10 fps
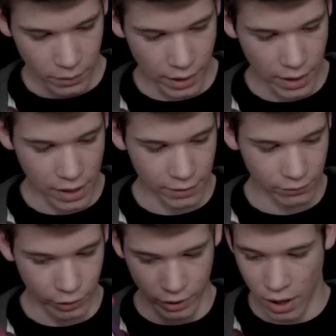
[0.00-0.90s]
Uh,
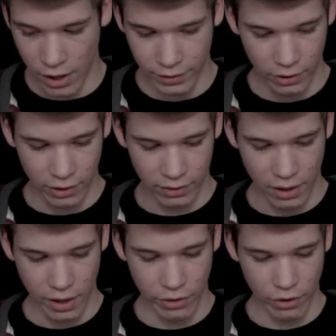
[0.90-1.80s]
for the cons of this
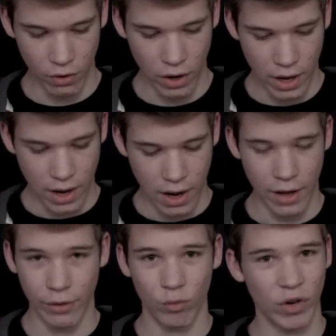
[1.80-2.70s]
gun, though,
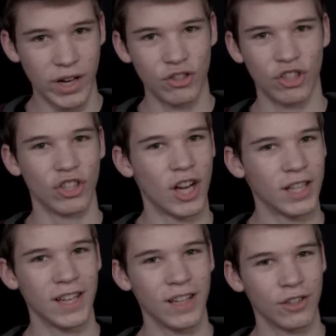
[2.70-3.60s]
uh, the range is
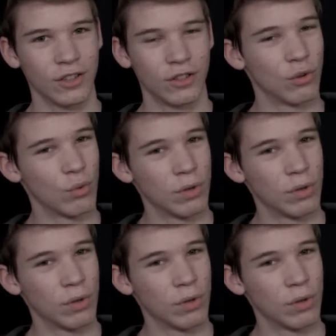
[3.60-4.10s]
not that good, so it